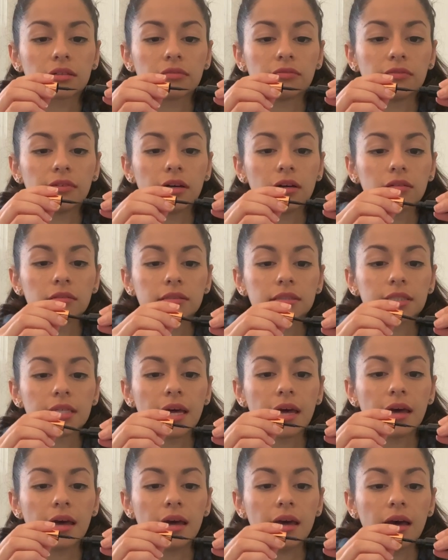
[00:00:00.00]
a felt
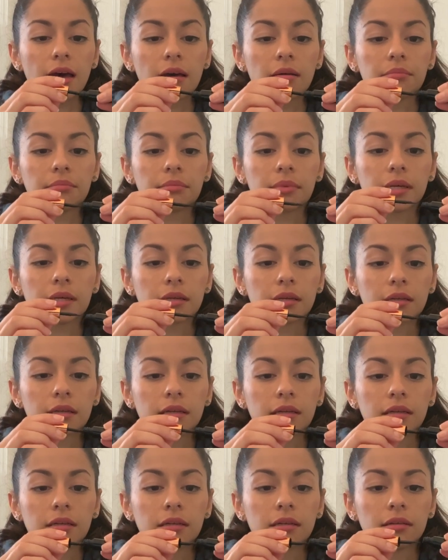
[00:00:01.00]
tip,
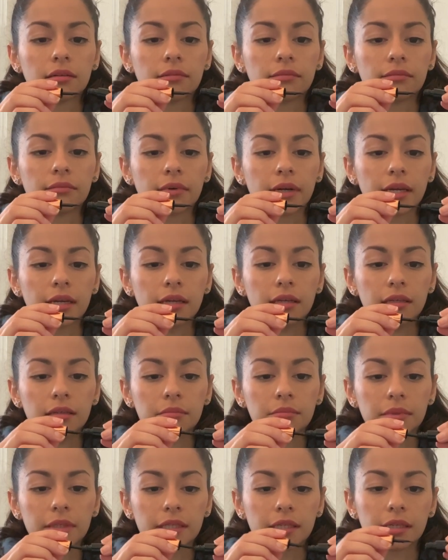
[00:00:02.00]
right?
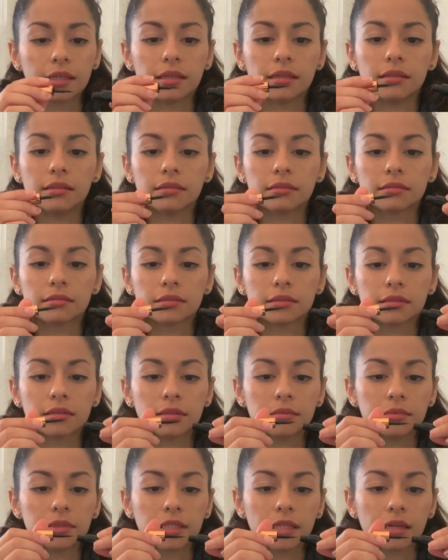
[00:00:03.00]
But I can't
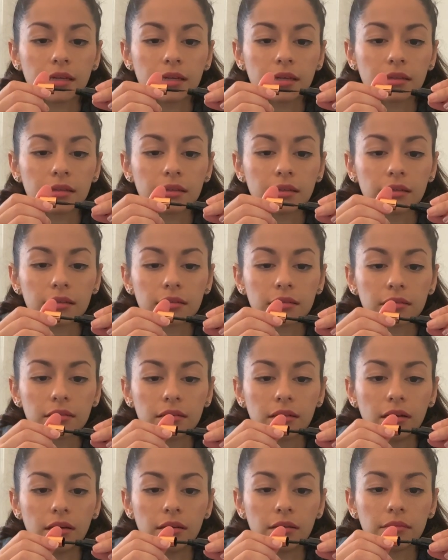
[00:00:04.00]
seem to get it like
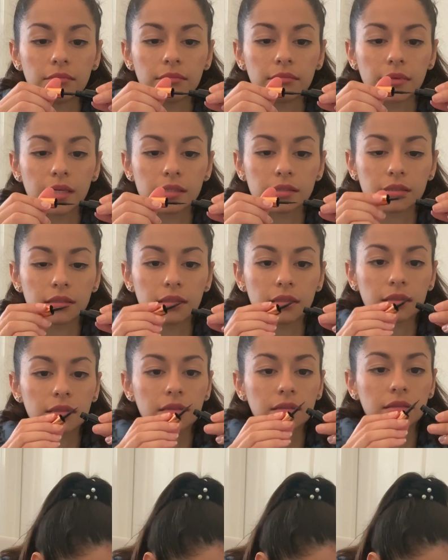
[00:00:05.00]
not messy.